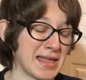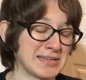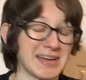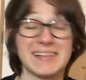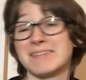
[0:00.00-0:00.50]

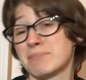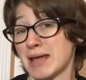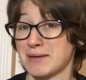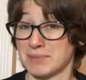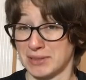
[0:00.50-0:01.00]
Jason
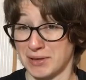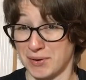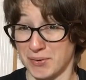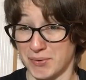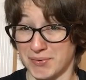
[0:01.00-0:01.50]
Bateman,
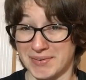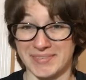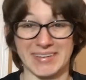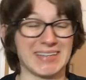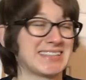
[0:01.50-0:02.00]
though,
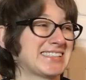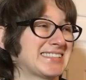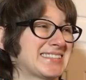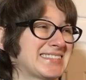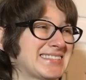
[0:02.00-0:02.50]
which,
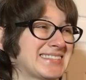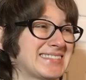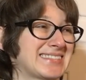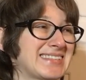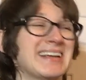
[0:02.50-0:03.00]

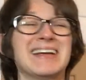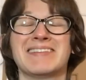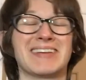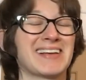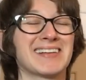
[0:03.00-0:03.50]

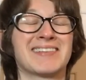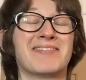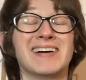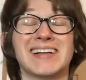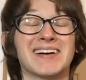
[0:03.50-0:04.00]
because of
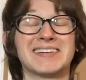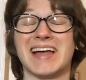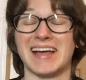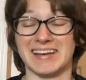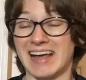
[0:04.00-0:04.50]
Will
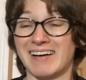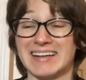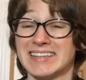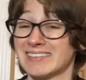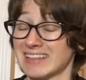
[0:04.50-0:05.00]
Arnett, now I
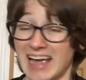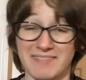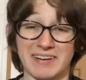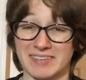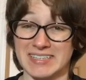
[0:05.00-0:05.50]
just
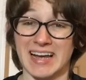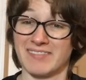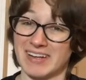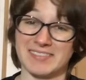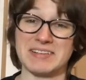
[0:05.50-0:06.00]
laugh every
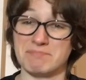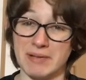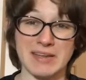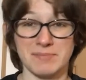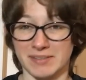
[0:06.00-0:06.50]
time I see
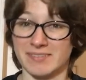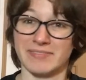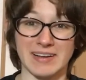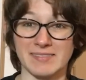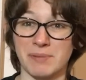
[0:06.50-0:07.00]
Bateman's
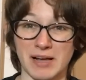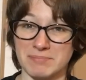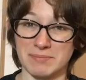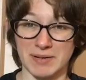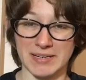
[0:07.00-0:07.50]
face pop
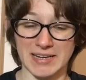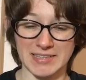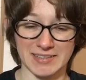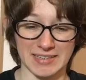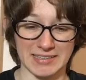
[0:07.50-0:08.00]
up on
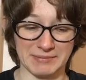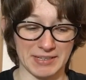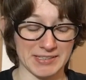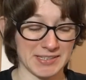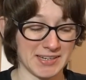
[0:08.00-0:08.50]
anything,
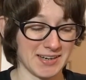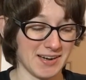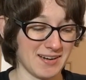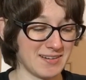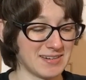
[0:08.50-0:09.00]
but,
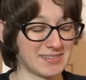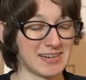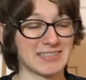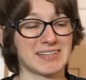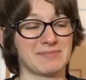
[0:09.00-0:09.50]
oh, it's
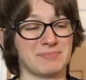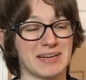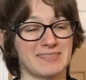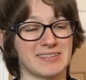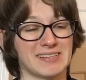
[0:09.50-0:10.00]
not just
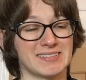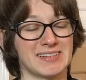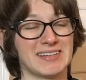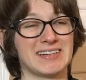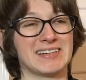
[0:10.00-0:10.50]
Bateman,